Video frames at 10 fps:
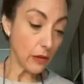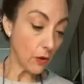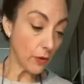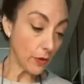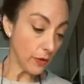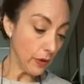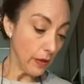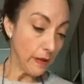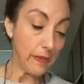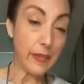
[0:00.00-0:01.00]
other
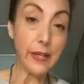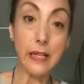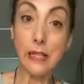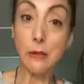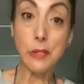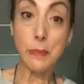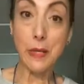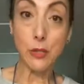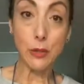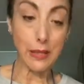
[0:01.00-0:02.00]
than a little
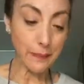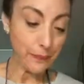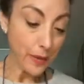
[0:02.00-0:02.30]
spatula.